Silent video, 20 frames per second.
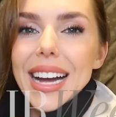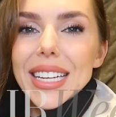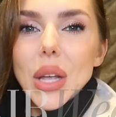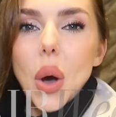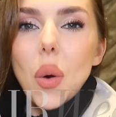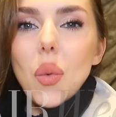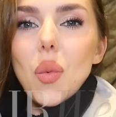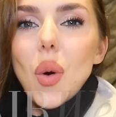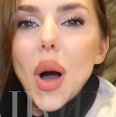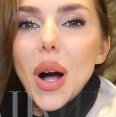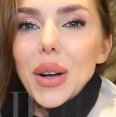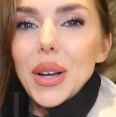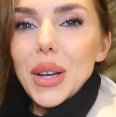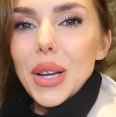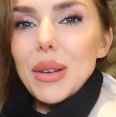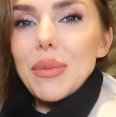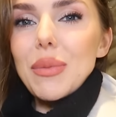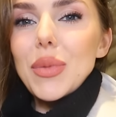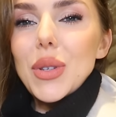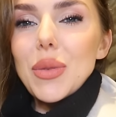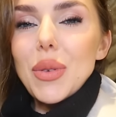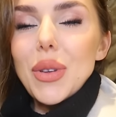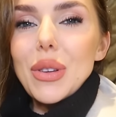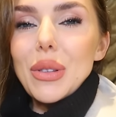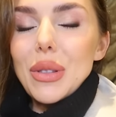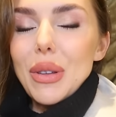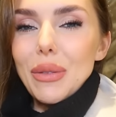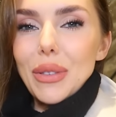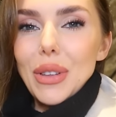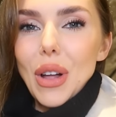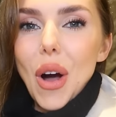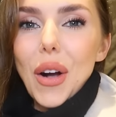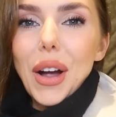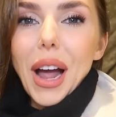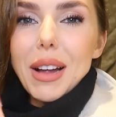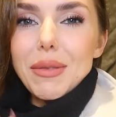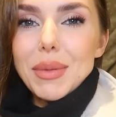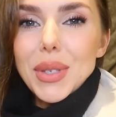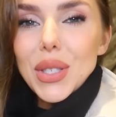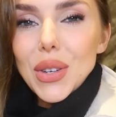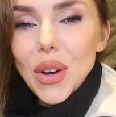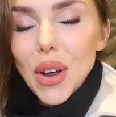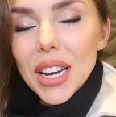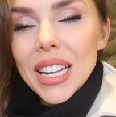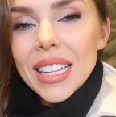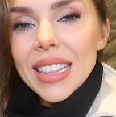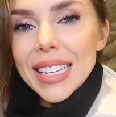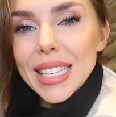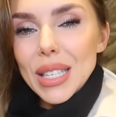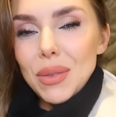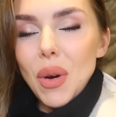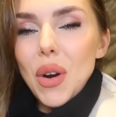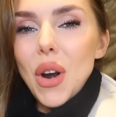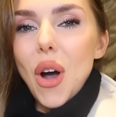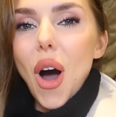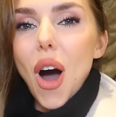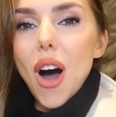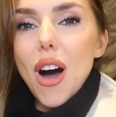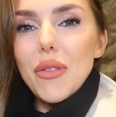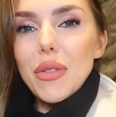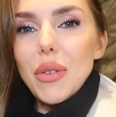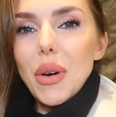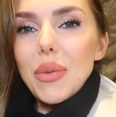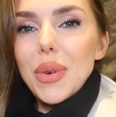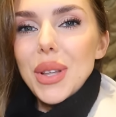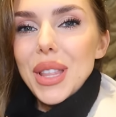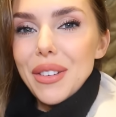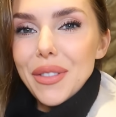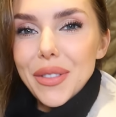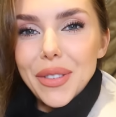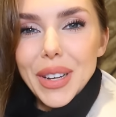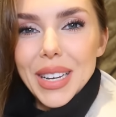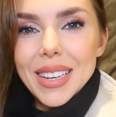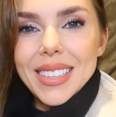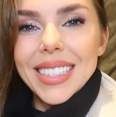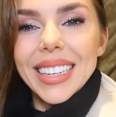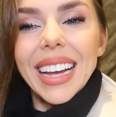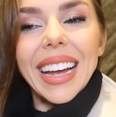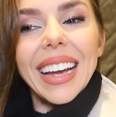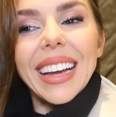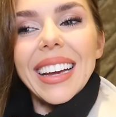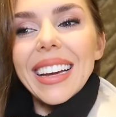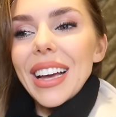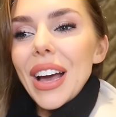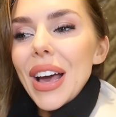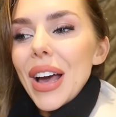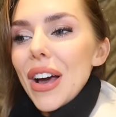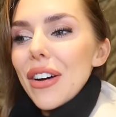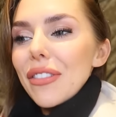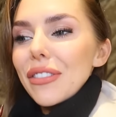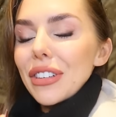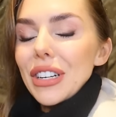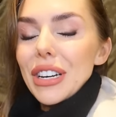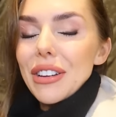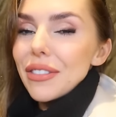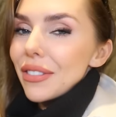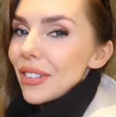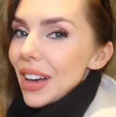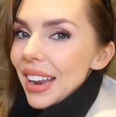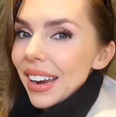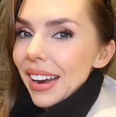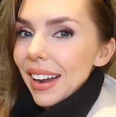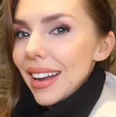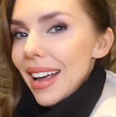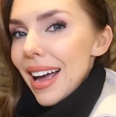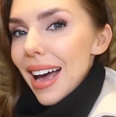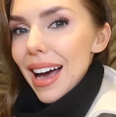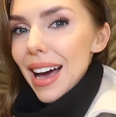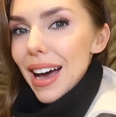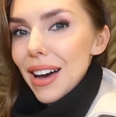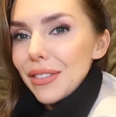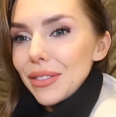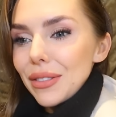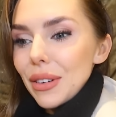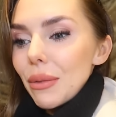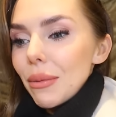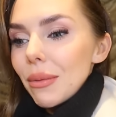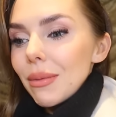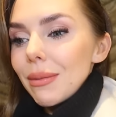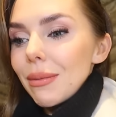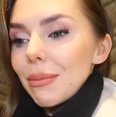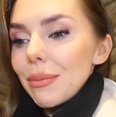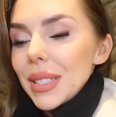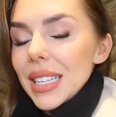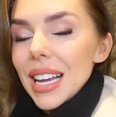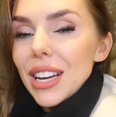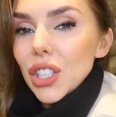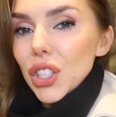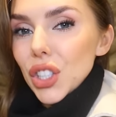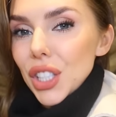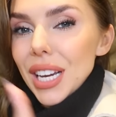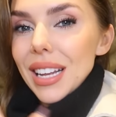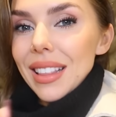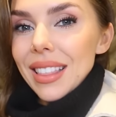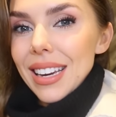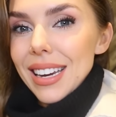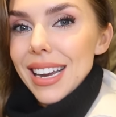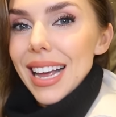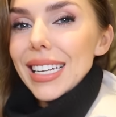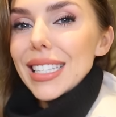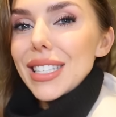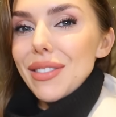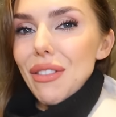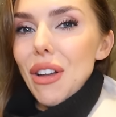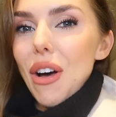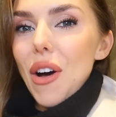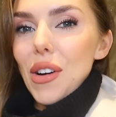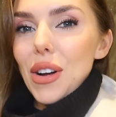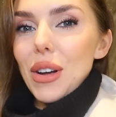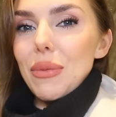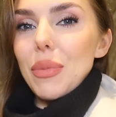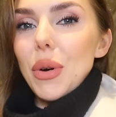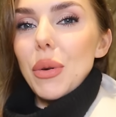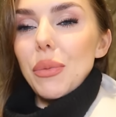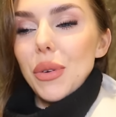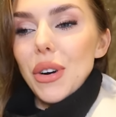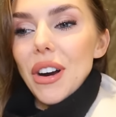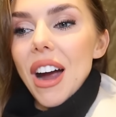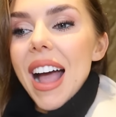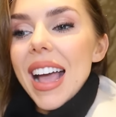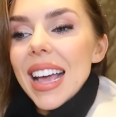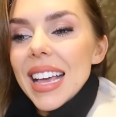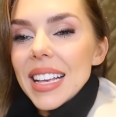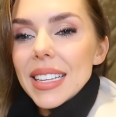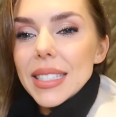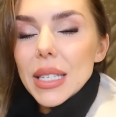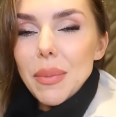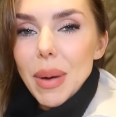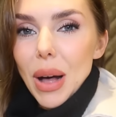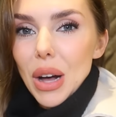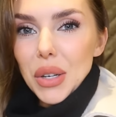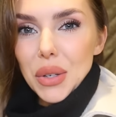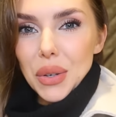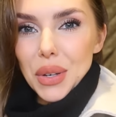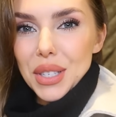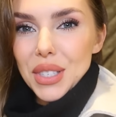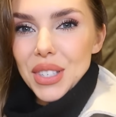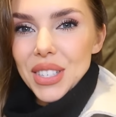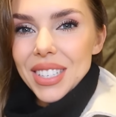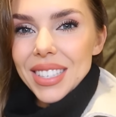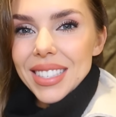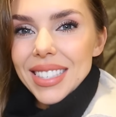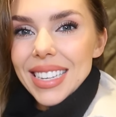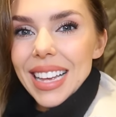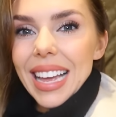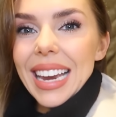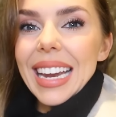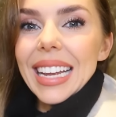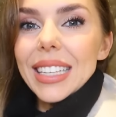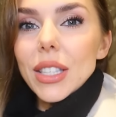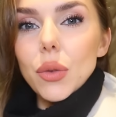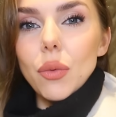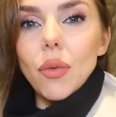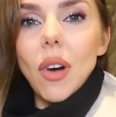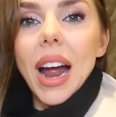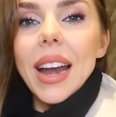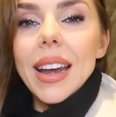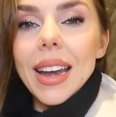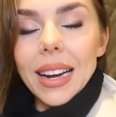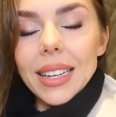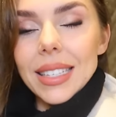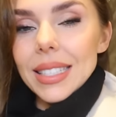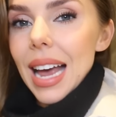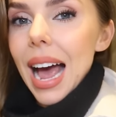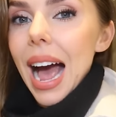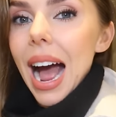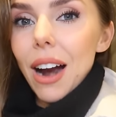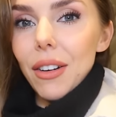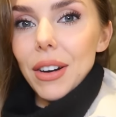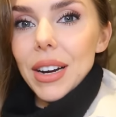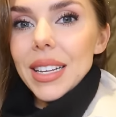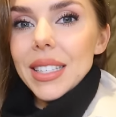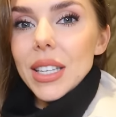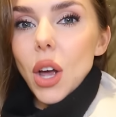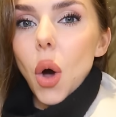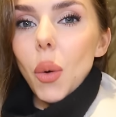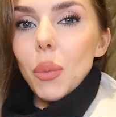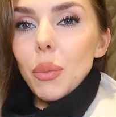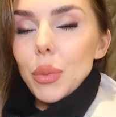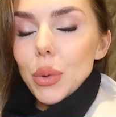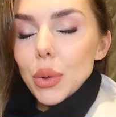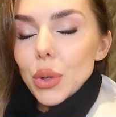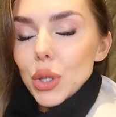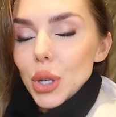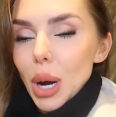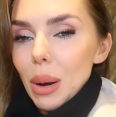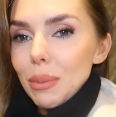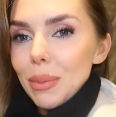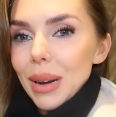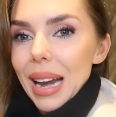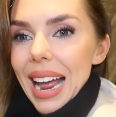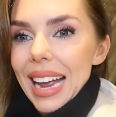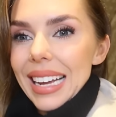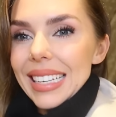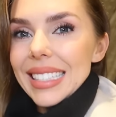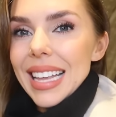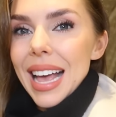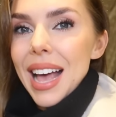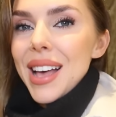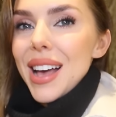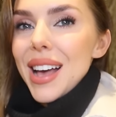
guys, welcome to another vlog. I'm starting this one off with a fitting for an event I have potentially in the next vlog, but we're at Isabel Christensen. It's right next to Harrods on Bootchamp Place,